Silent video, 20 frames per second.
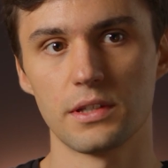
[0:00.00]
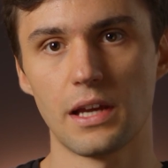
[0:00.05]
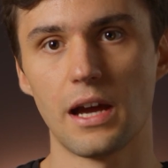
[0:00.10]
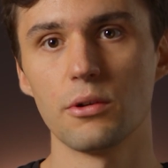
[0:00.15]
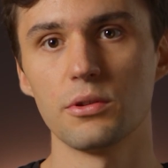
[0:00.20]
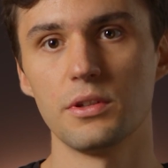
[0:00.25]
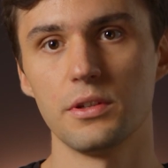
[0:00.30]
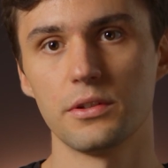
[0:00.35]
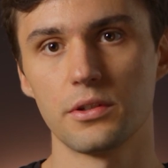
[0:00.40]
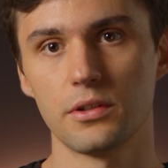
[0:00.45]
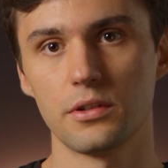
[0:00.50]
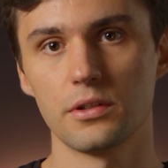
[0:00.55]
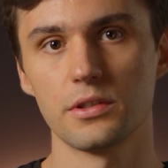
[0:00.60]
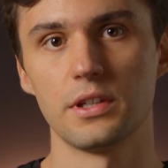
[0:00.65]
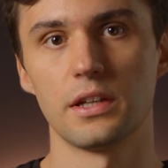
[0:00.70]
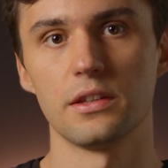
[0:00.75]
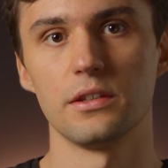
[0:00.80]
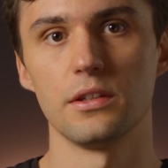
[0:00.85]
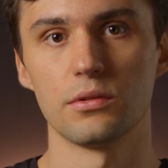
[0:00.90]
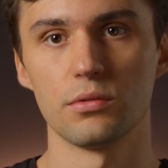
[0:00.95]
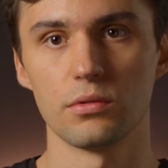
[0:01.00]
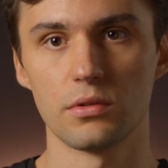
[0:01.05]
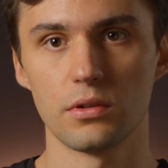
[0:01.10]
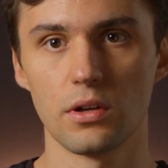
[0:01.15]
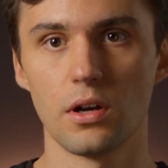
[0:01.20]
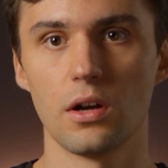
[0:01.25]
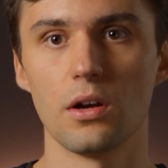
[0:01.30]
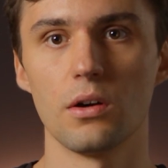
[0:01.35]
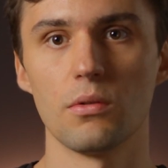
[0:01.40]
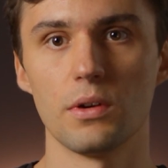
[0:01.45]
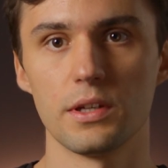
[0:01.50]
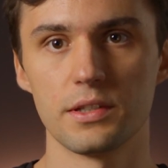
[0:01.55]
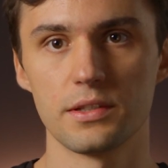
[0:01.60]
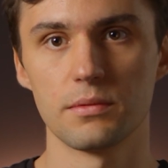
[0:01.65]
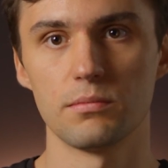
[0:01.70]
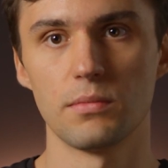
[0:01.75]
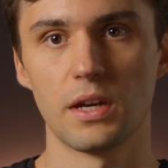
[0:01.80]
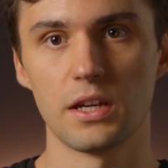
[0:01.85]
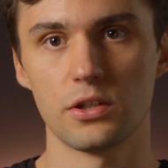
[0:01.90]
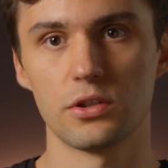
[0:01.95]
auditors that need to
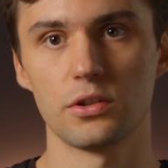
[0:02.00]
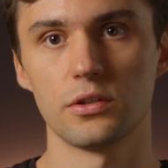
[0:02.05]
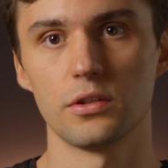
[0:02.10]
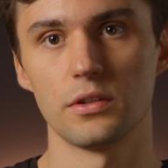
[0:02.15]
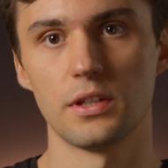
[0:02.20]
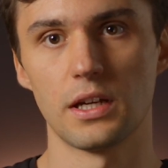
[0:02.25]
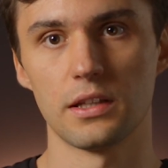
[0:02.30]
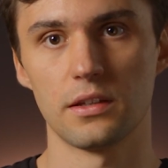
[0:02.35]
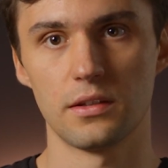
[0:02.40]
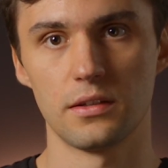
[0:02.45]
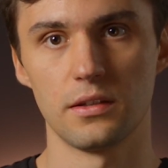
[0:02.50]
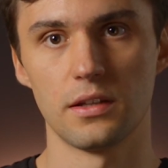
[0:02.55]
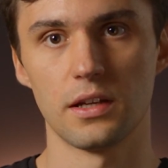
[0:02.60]
always make sure that